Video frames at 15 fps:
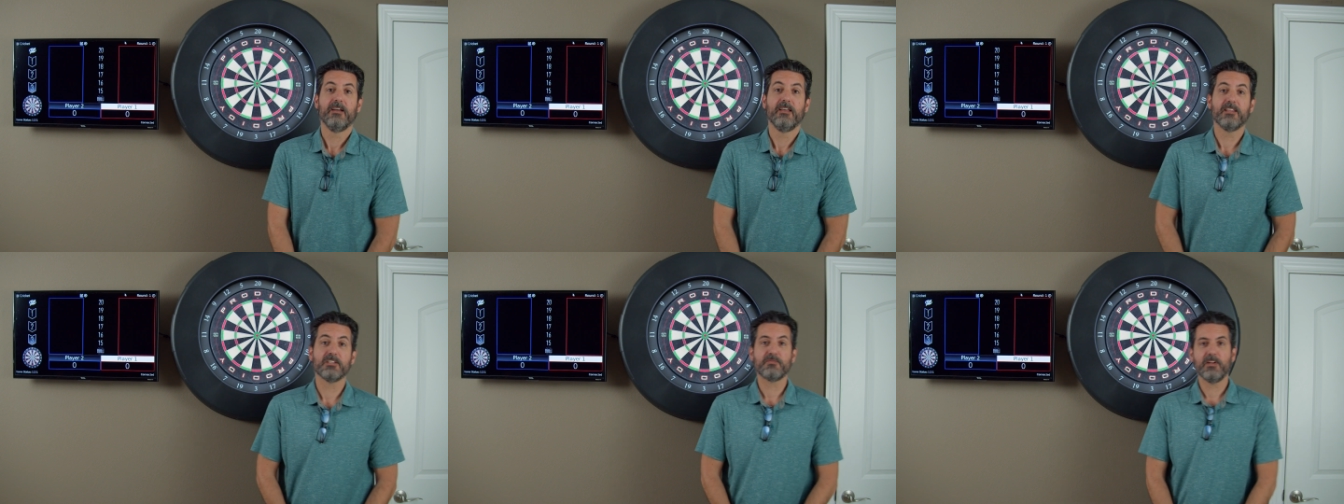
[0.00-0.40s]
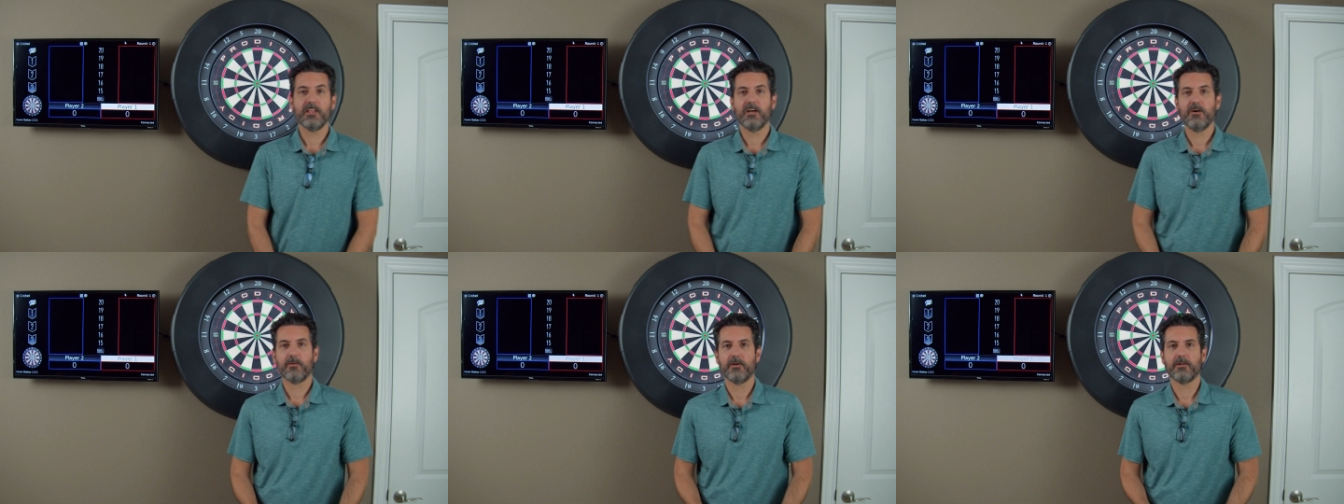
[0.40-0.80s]
In this
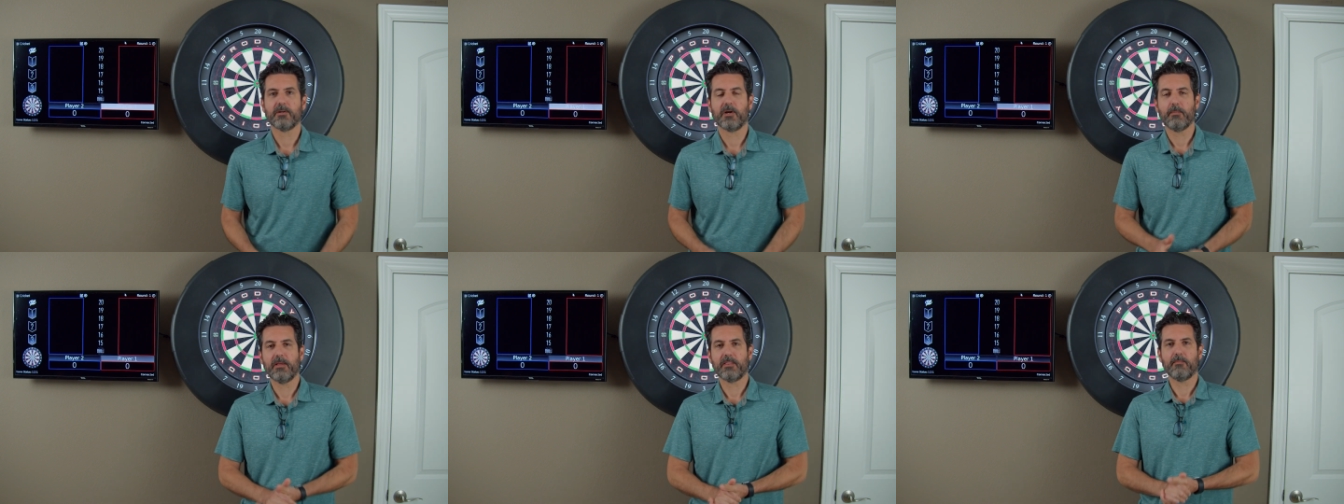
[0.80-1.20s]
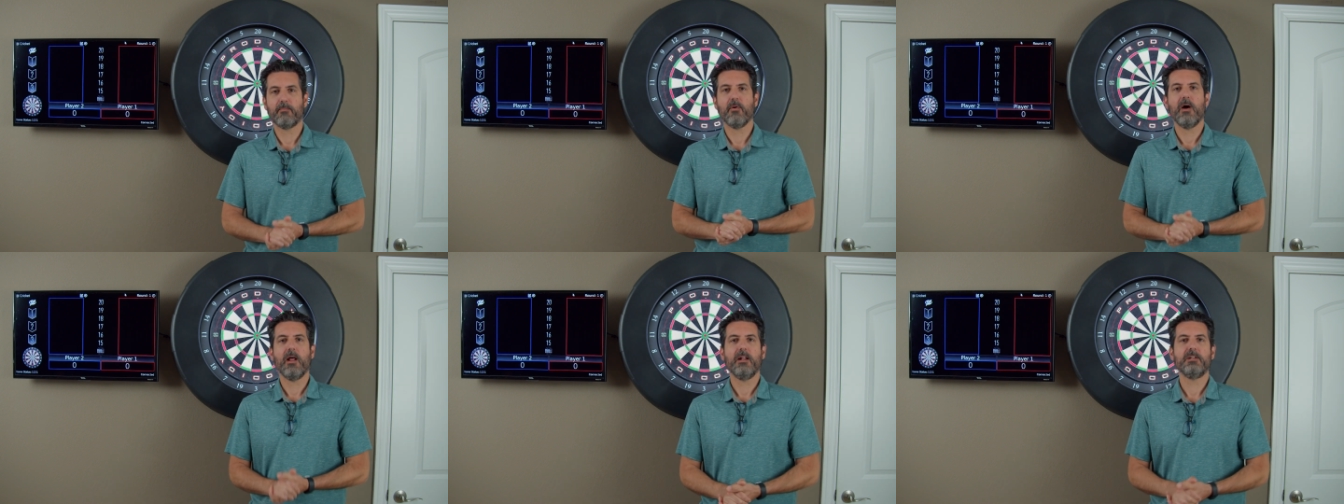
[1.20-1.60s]
video, we're going to talk about the
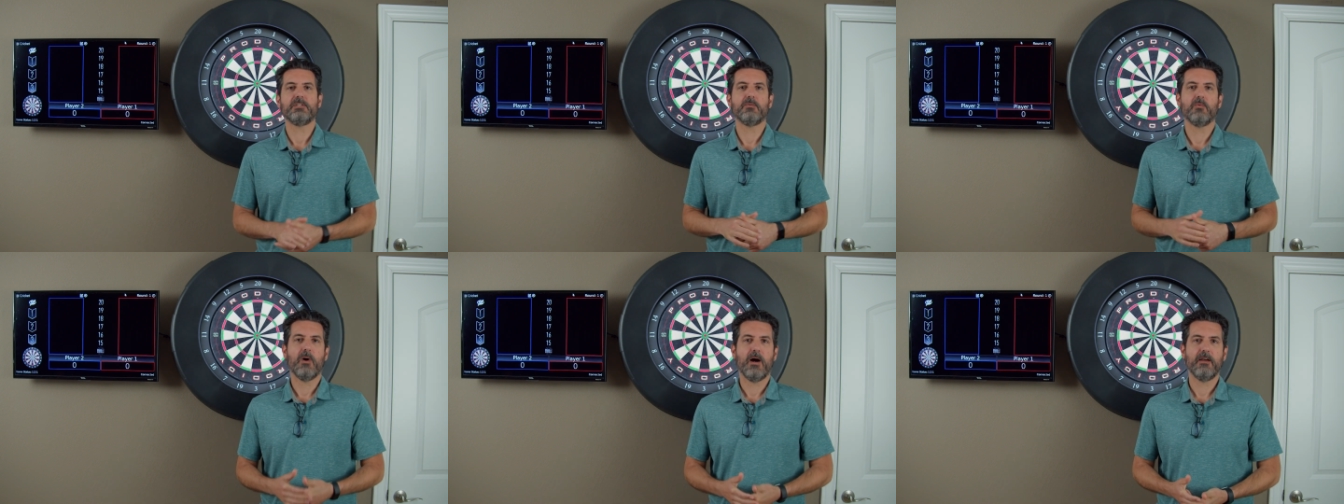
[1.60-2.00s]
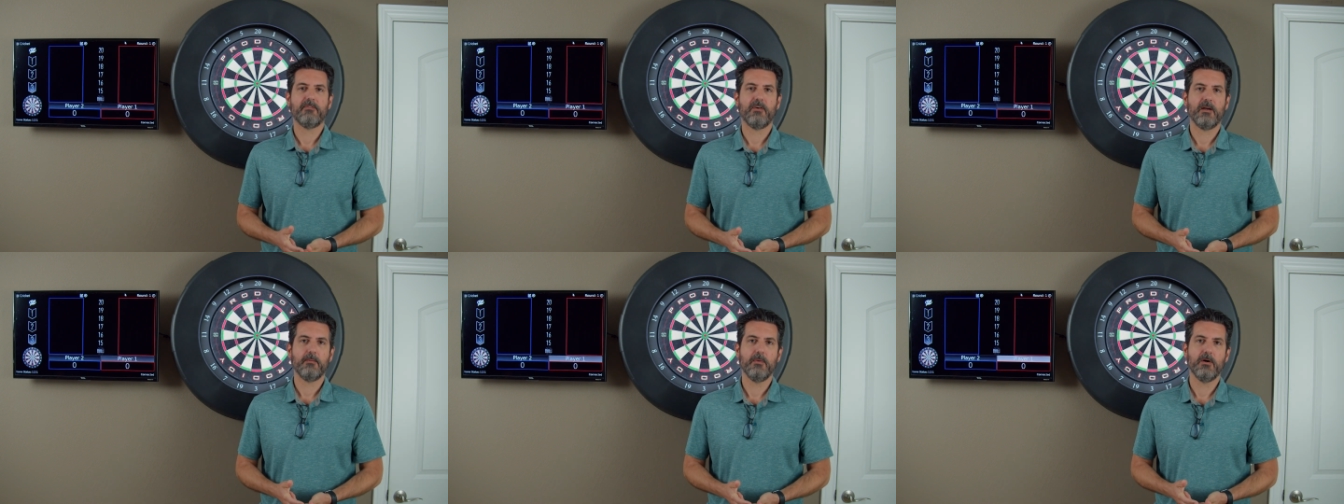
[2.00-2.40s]
Prodigy
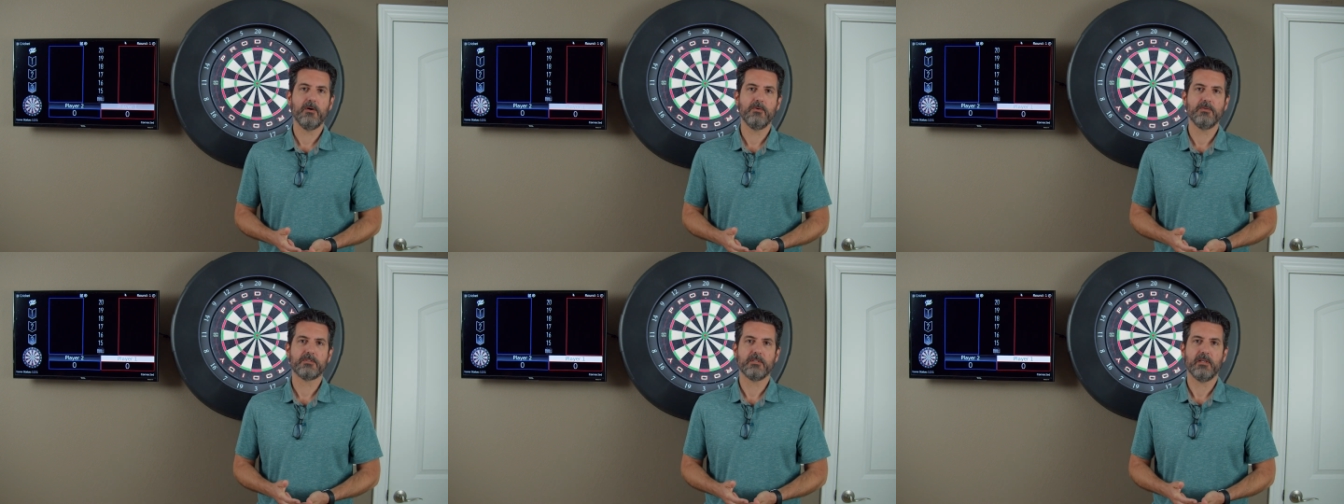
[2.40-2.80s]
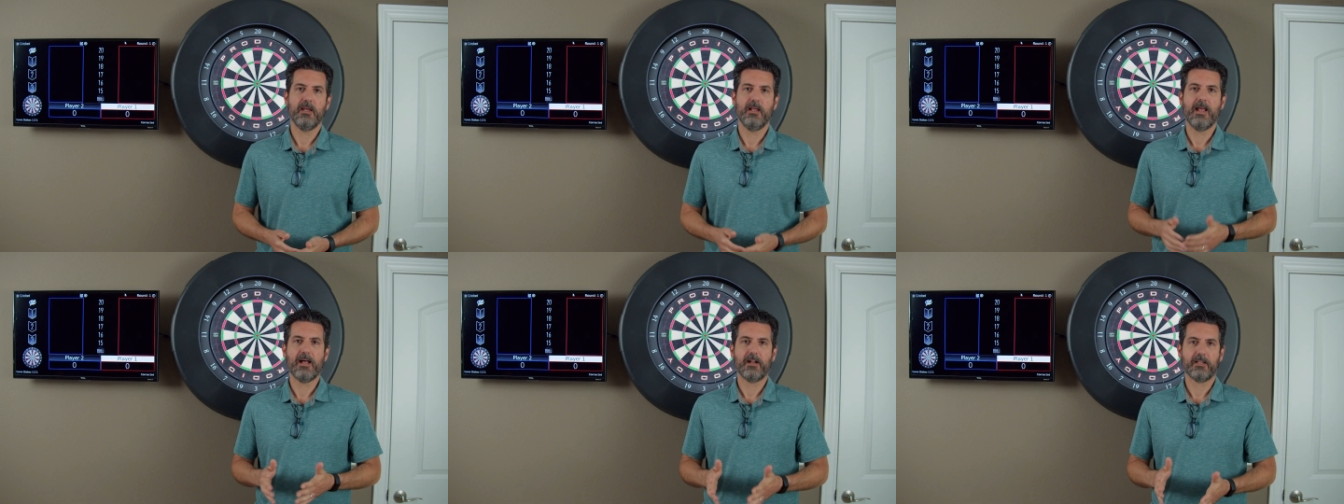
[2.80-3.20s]
Wi-Fi modes
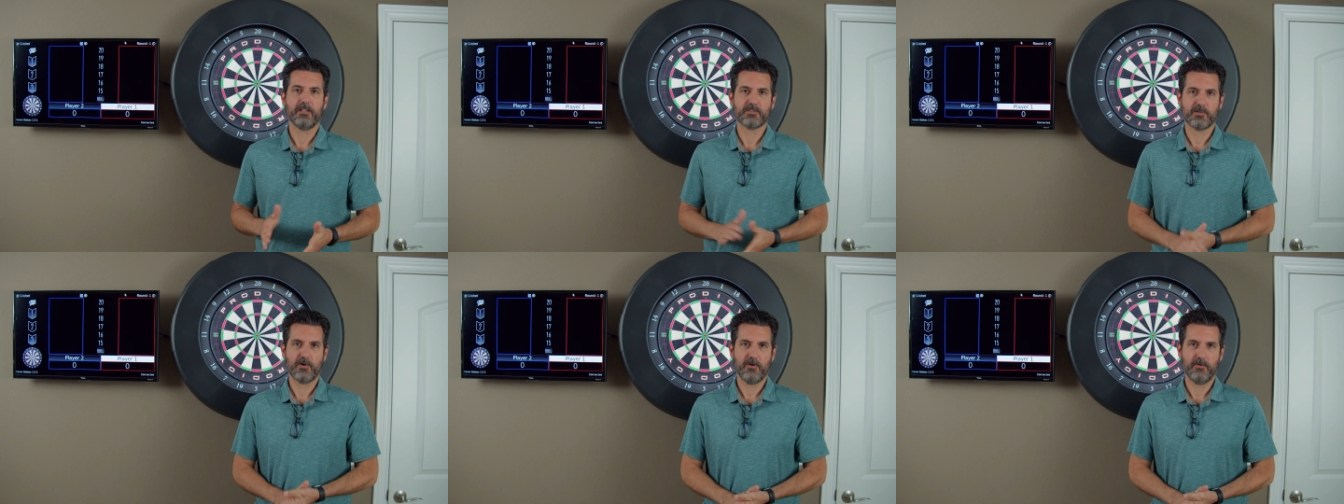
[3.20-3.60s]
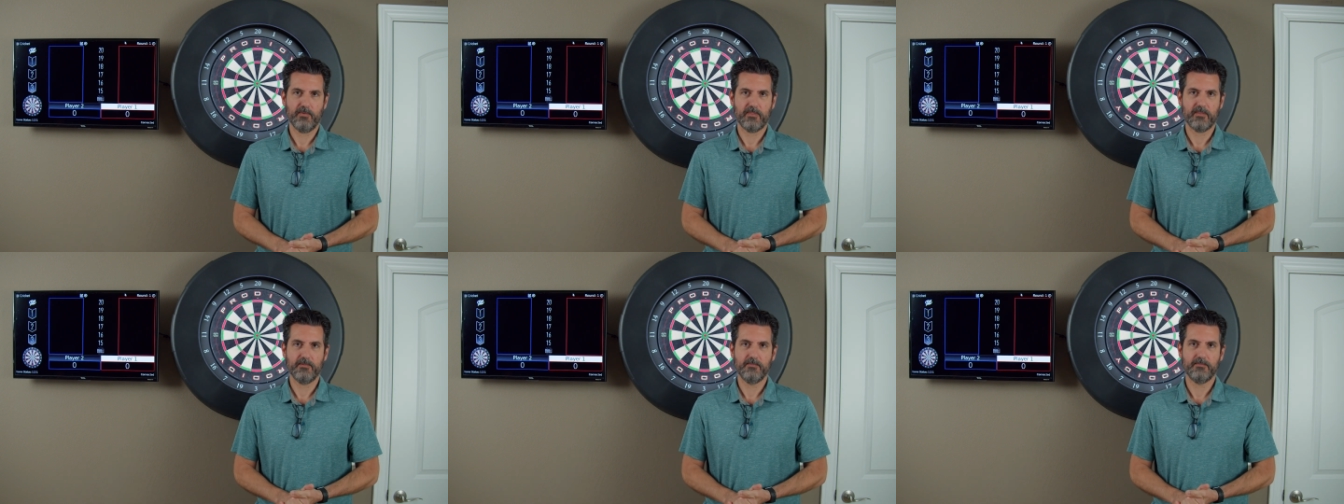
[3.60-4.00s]
and how to get started
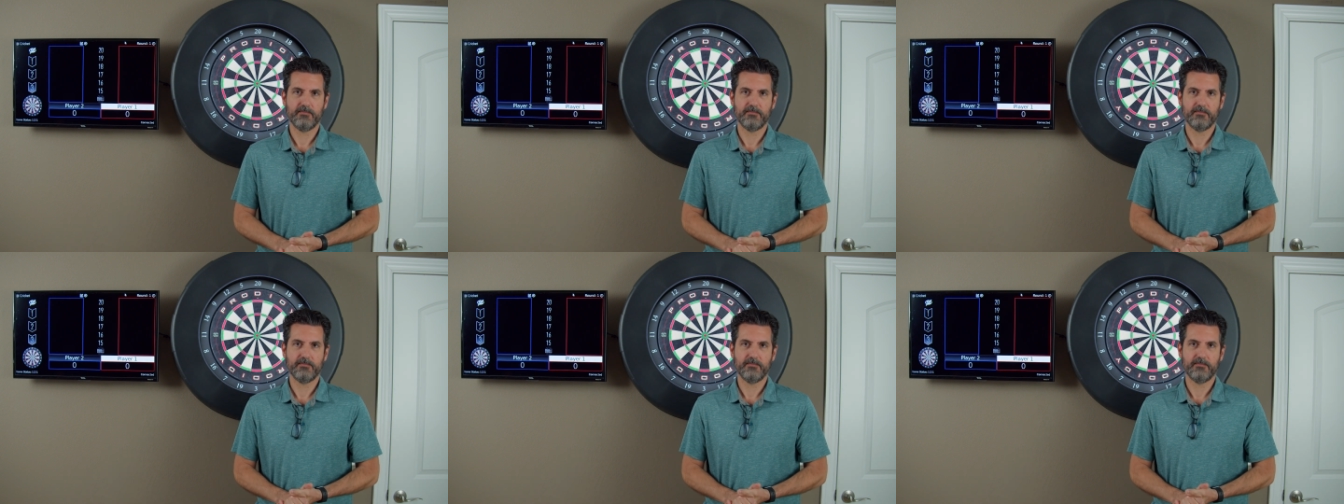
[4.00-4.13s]
with them.